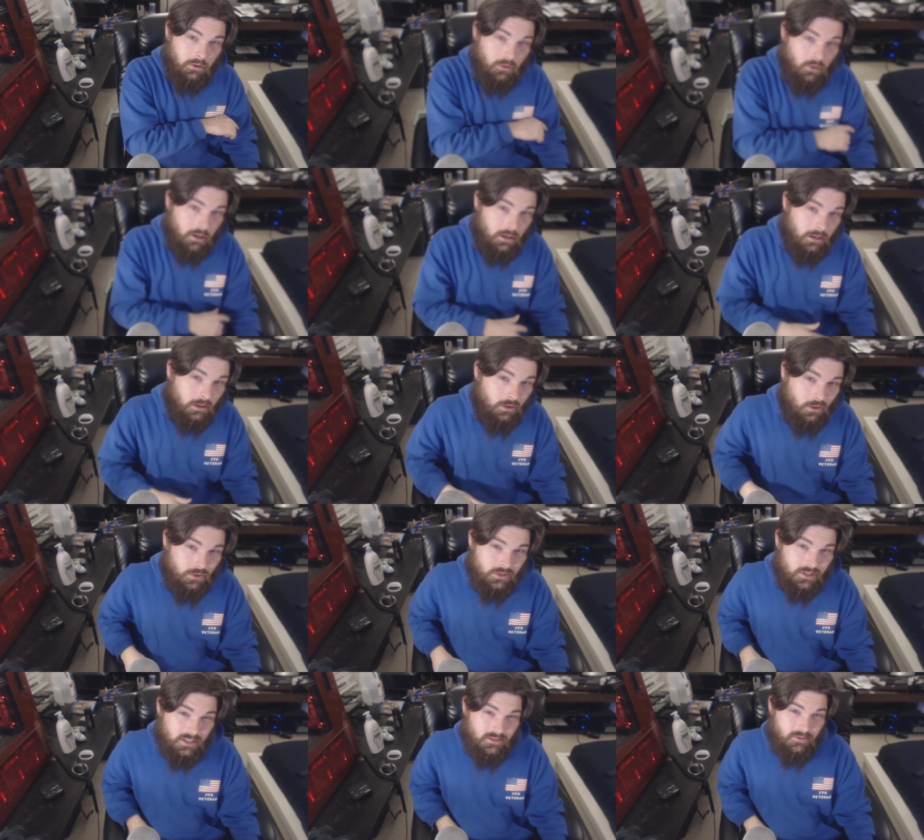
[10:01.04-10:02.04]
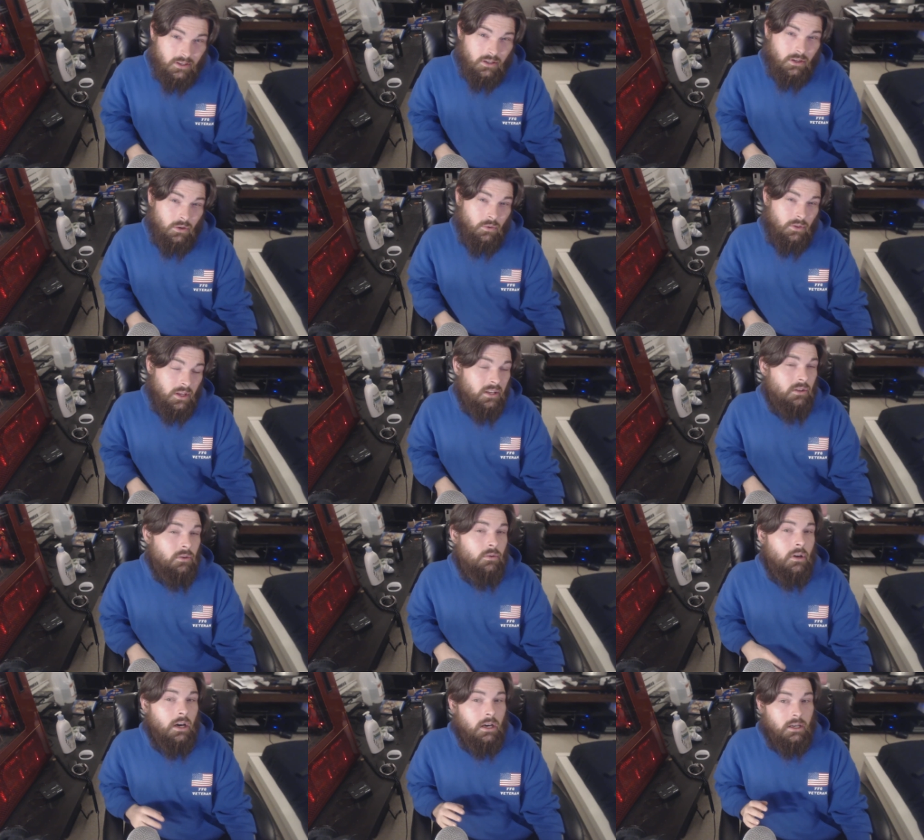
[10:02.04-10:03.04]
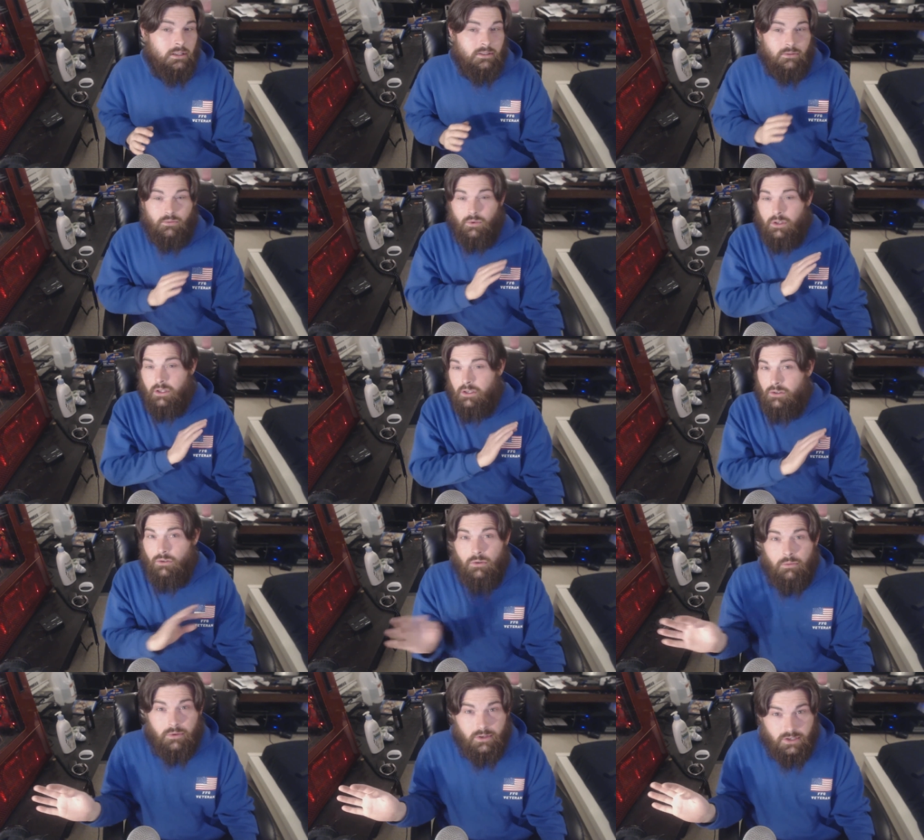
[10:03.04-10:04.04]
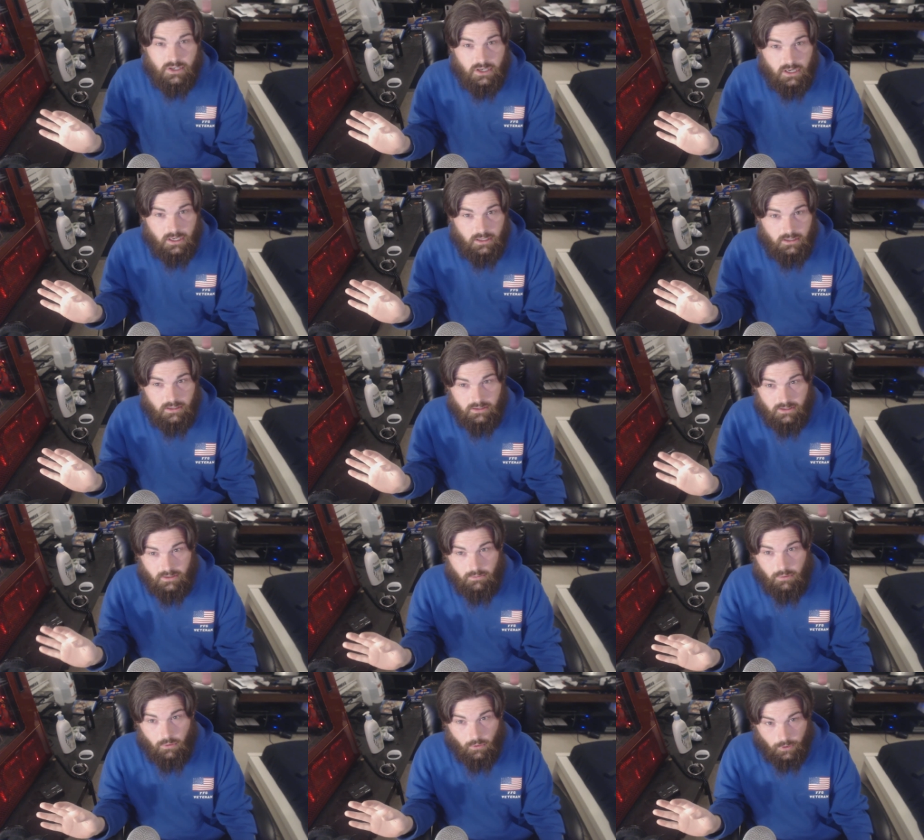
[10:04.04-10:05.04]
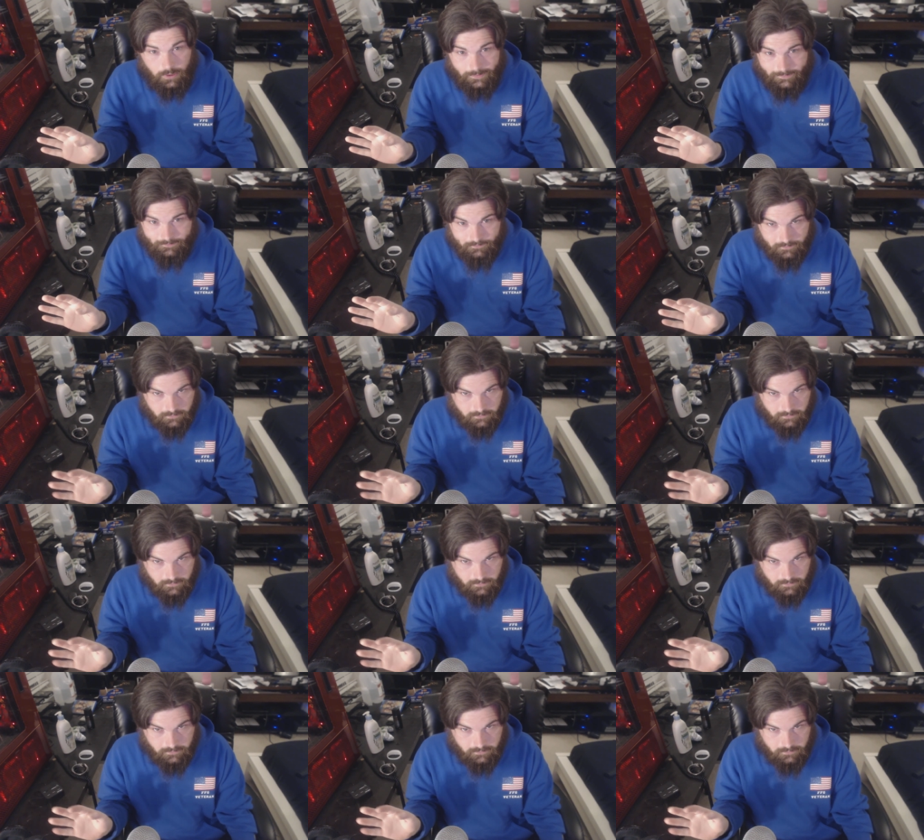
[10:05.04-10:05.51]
I'm going to go ahead and close this video. Thank you guys. I really do appreciate the support.